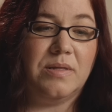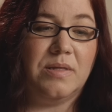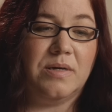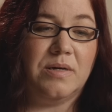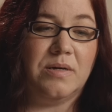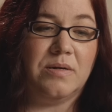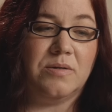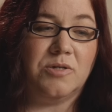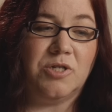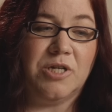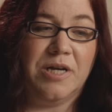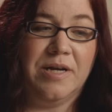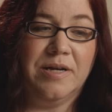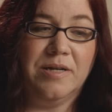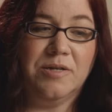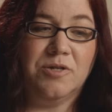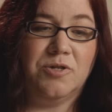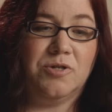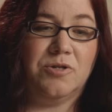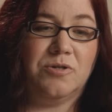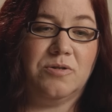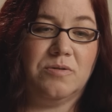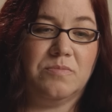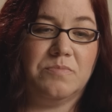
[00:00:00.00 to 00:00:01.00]
The
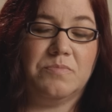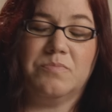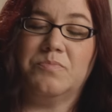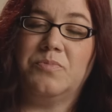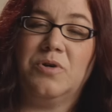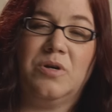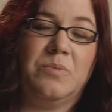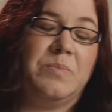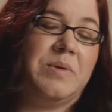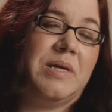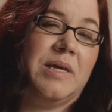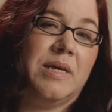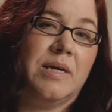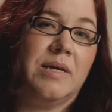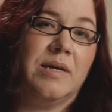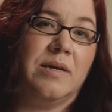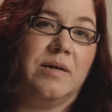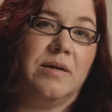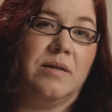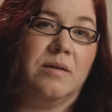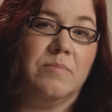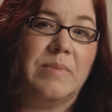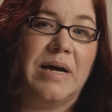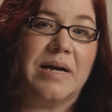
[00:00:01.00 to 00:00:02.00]
judge put me
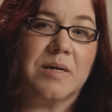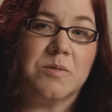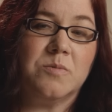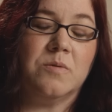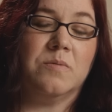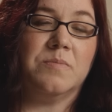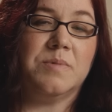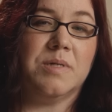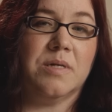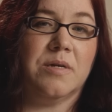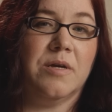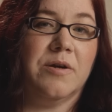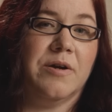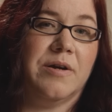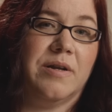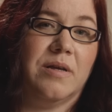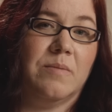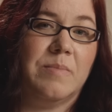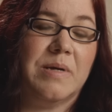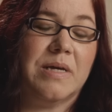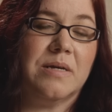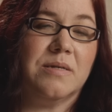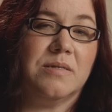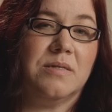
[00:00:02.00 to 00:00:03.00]
in maximum
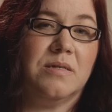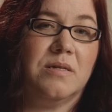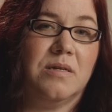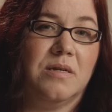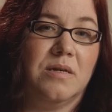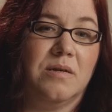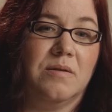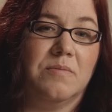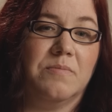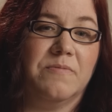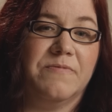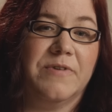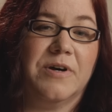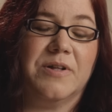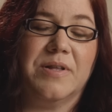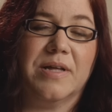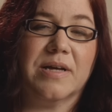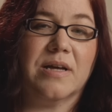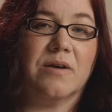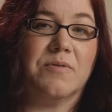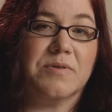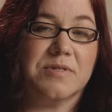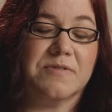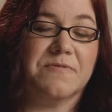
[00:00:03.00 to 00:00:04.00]
security because he felt
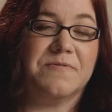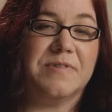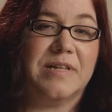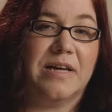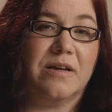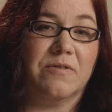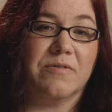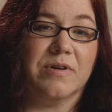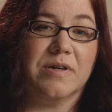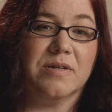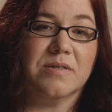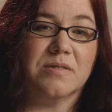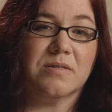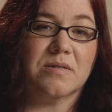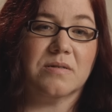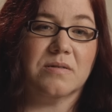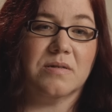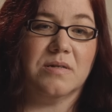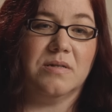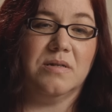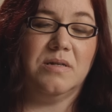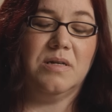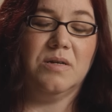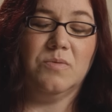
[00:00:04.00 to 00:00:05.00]
like I was a flight risk,
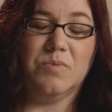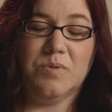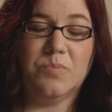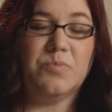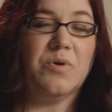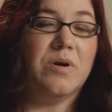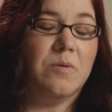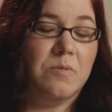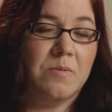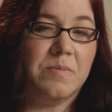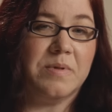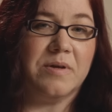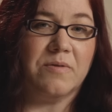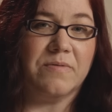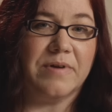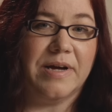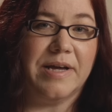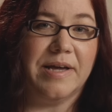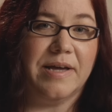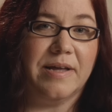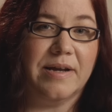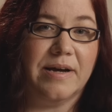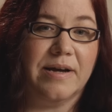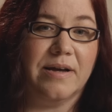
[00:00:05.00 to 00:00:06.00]
and he was probably
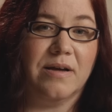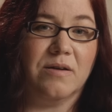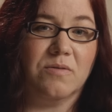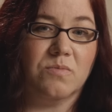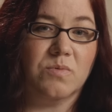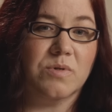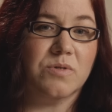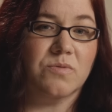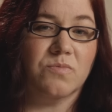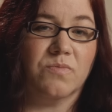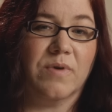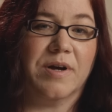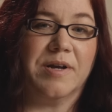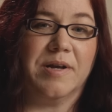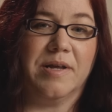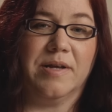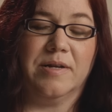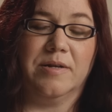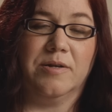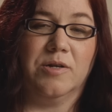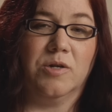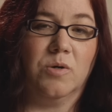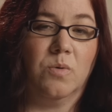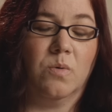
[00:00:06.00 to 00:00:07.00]
right. I was
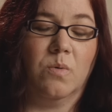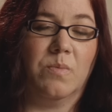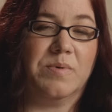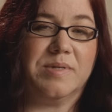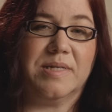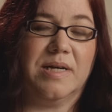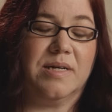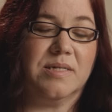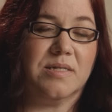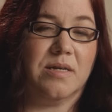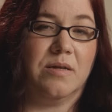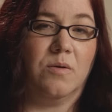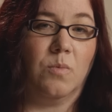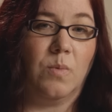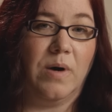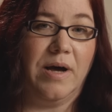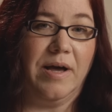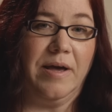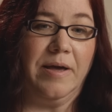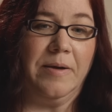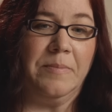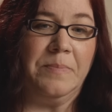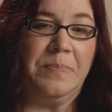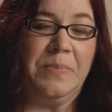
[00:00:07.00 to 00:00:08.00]
running and no one was asking
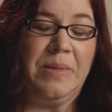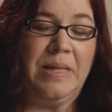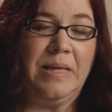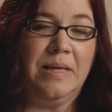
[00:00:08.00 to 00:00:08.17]
why.